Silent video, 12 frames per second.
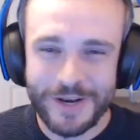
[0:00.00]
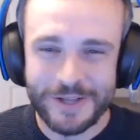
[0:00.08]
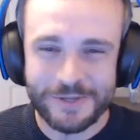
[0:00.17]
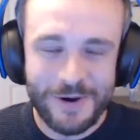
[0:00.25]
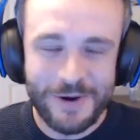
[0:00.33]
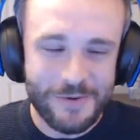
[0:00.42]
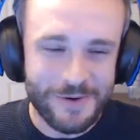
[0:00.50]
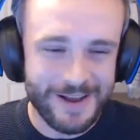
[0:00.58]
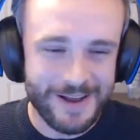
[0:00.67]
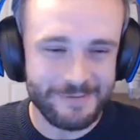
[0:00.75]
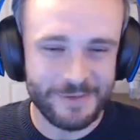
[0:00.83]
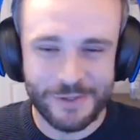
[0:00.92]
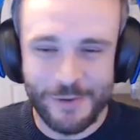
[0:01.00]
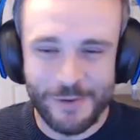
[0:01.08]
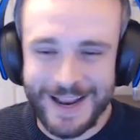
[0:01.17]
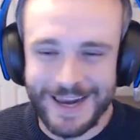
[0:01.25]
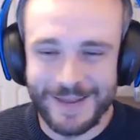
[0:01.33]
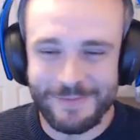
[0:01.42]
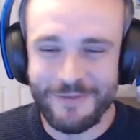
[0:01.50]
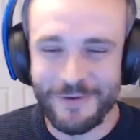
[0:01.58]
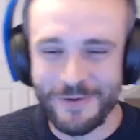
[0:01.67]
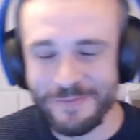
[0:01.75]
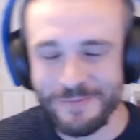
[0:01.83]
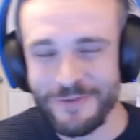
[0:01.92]
as well, just quickly before
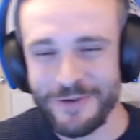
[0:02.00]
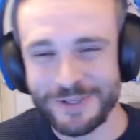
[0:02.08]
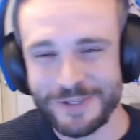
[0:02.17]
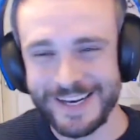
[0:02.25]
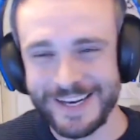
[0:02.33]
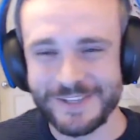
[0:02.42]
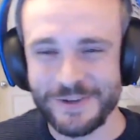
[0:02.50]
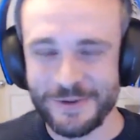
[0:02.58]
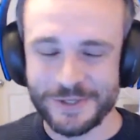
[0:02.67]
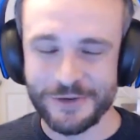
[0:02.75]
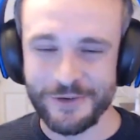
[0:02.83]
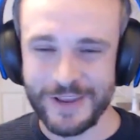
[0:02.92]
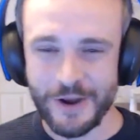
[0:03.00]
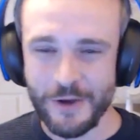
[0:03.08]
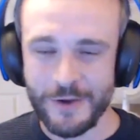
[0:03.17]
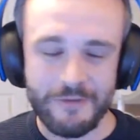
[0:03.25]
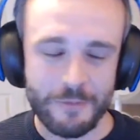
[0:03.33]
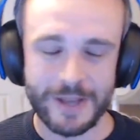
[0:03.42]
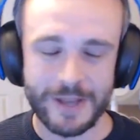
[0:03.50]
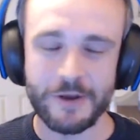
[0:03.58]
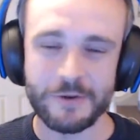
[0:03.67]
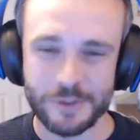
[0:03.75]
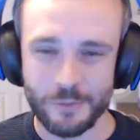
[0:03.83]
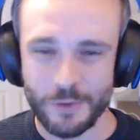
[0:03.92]
we move on to the next news story, you know, everybody
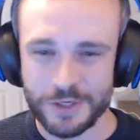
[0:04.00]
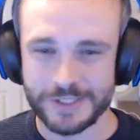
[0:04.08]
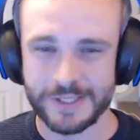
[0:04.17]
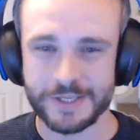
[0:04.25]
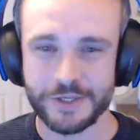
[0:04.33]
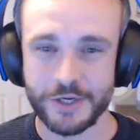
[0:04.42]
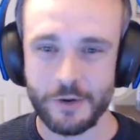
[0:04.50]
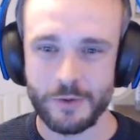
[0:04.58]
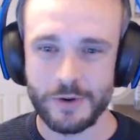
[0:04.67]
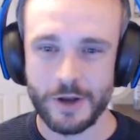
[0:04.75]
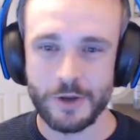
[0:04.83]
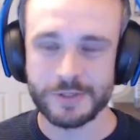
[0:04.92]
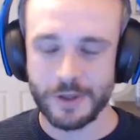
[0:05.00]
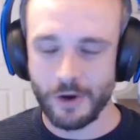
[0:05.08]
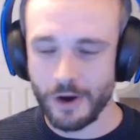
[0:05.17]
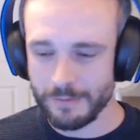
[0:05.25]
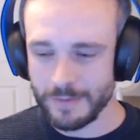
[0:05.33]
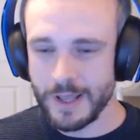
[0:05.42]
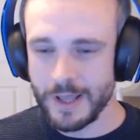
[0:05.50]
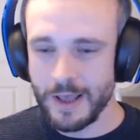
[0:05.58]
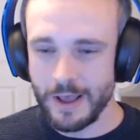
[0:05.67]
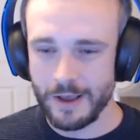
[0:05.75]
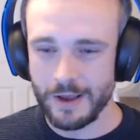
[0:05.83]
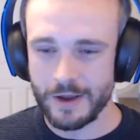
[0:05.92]
knows who watches this show knows that I'm
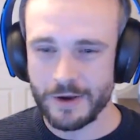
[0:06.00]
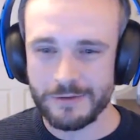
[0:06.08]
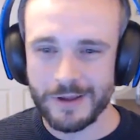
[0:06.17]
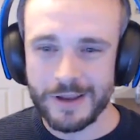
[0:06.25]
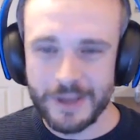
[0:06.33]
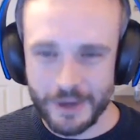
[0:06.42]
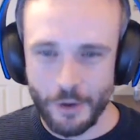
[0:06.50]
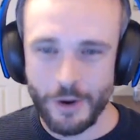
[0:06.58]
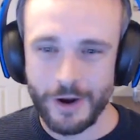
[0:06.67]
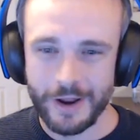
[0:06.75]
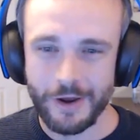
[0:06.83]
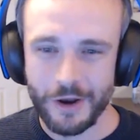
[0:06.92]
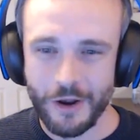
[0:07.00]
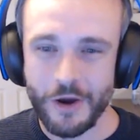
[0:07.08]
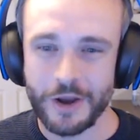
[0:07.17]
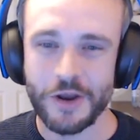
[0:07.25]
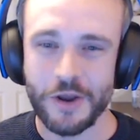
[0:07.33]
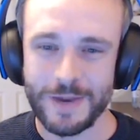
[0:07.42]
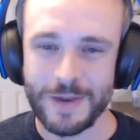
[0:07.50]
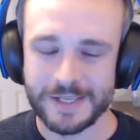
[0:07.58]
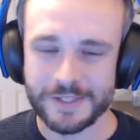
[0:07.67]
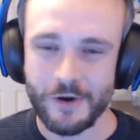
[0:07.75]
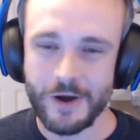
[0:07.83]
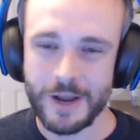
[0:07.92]
you know, I like No Man's
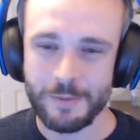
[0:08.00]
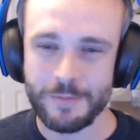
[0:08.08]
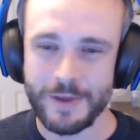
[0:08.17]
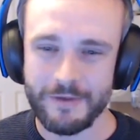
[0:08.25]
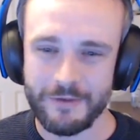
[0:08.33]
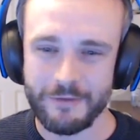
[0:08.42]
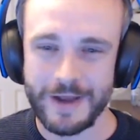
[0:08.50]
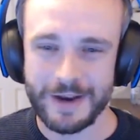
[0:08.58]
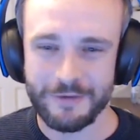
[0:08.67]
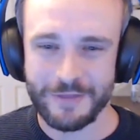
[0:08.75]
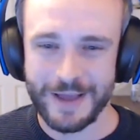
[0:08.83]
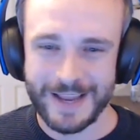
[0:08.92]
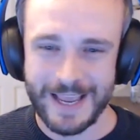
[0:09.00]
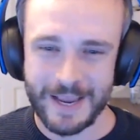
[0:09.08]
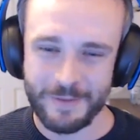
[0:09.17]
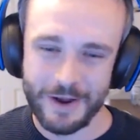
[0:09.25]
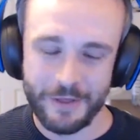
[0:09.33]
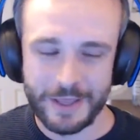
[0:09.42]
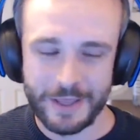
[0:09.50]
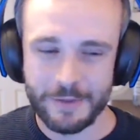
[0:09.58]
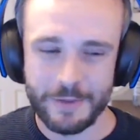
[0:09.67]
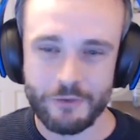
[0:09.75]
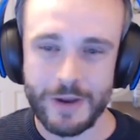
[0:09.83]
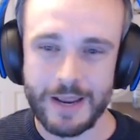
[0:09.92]
Sky. I'm a bit of a fan of that game, and I think
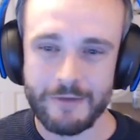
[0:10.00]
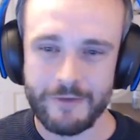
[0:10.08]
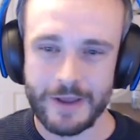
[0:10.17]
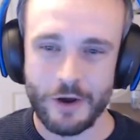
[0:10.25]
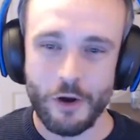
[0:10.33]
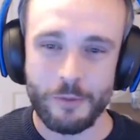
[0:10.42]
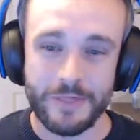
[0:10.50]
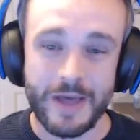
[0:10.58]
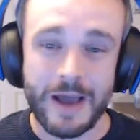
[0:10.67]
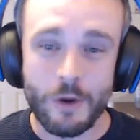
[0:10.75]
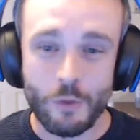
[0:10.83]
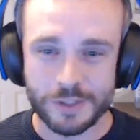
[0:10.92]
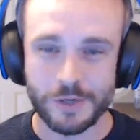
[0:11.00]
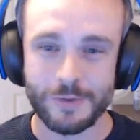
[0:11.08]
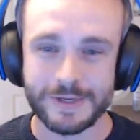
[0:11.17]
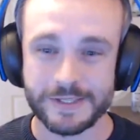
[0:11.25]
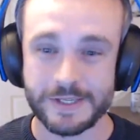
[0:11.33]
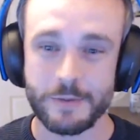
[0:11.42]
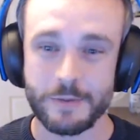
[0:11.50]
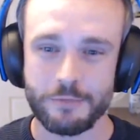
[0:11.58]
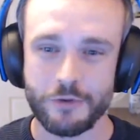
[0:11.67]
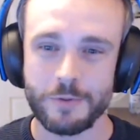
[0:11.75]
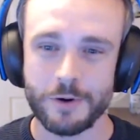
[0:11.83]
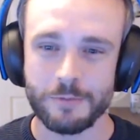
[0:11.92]
it'd be great in VR. But that also has a similar
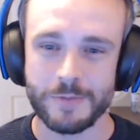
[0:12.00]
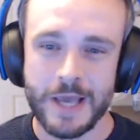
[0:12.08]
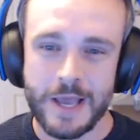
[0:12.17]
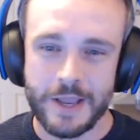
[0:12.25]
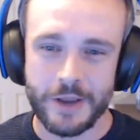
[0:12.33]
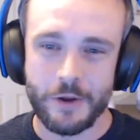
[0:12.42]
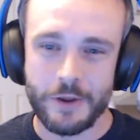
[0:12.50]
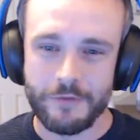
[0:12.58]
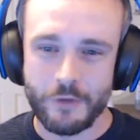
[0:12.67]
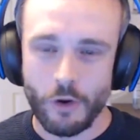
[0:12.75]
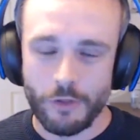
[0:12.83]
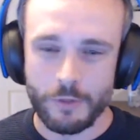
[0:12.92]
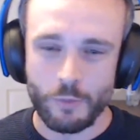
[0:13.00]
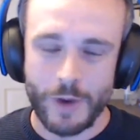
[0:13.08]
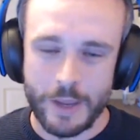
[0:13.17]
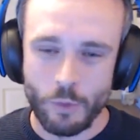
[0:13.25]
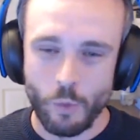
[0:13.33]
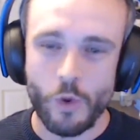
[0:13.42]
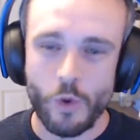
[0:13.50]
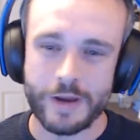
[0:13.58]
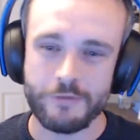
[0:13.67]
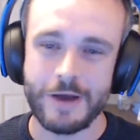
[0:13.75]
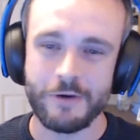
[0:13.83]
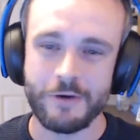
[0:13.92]
problem. You know, you've got that where you're
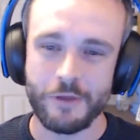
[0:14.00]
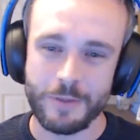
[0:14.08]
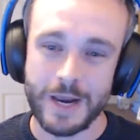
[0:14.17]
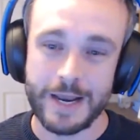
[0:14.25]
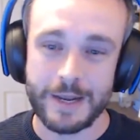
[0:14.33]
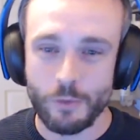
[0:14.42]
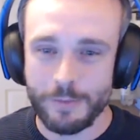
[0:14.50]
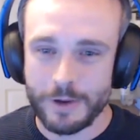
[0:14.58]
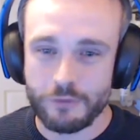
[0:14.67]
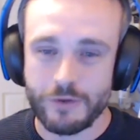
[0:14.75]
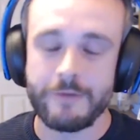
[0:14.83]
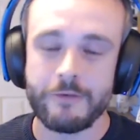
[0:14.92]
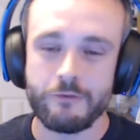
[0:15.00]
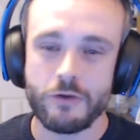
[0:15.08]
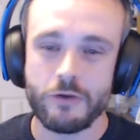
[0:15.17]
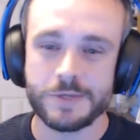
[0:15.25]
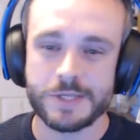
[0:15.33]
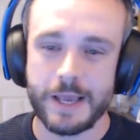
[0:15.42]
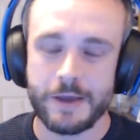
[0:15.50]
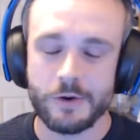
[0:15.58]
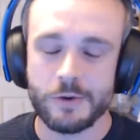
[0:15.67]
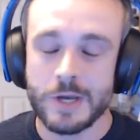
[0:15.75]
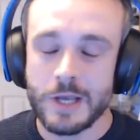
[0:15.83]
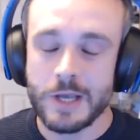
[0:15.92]
walking around on the planet will be great for room
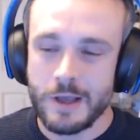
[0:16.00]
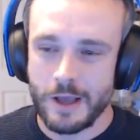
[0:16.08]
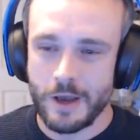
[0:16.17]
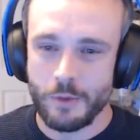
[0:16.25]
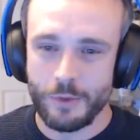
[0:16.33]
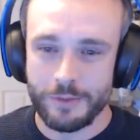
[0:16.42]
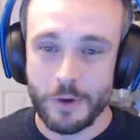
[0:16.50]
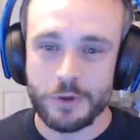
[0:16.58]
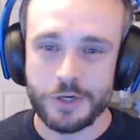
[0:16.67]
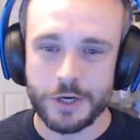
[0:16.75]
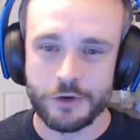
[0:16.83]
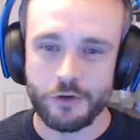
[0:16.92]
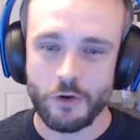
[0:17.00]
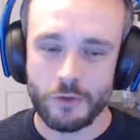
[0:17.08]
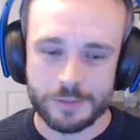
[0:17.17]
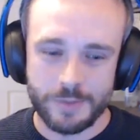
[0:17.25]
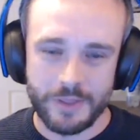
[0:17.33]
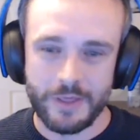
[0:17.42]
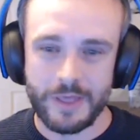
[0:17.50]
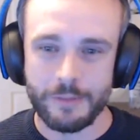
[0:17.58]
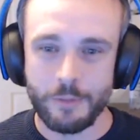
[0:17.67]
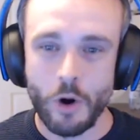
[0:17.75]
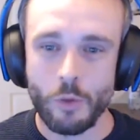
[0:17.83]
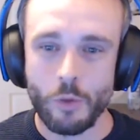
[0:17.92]
scale with motion controllers, but then the
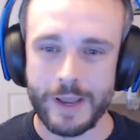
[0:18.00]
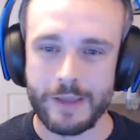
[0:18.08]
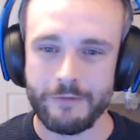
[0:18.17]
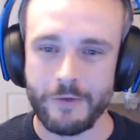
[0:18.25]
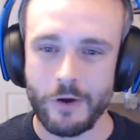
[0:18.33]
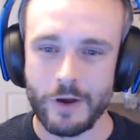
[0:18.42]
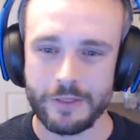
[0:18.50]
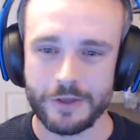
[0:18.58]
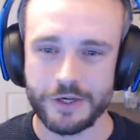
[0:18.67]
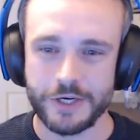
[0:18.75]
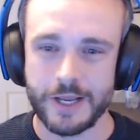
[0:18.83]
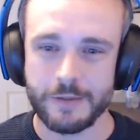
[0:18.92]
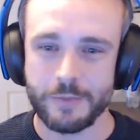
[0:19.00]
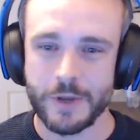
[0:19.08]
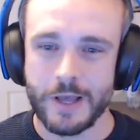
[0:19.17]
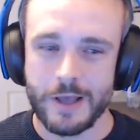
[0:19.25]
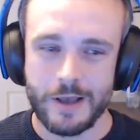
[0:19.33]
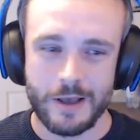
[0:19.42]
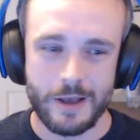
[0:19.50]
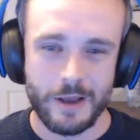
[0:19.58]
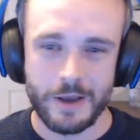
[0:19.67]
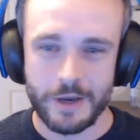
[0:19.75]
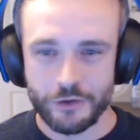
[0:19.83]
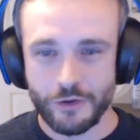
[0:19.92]
part where you fly in the ship
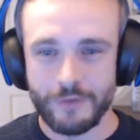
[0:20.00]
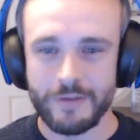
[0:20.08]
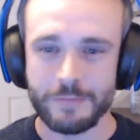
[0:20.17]
and you're traveling